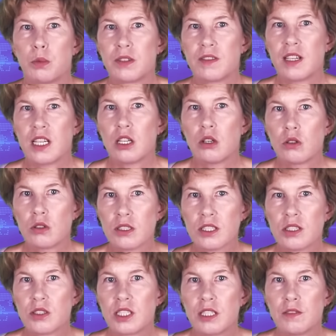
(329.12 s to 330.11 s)
But they
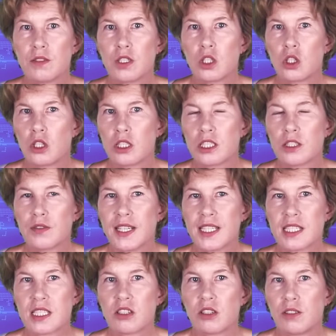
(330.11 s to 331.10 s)
also give you a lot of
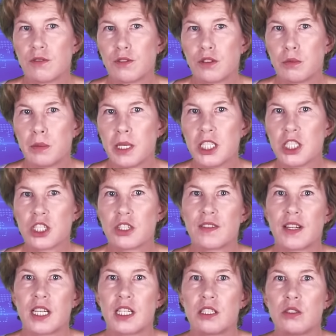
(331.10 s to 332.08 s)
extra information
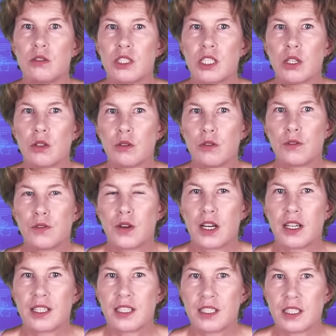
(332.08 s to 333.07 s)
that you don't
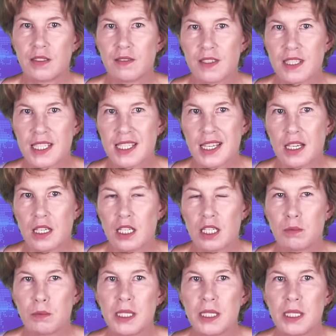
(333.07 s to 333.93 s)
find in the standard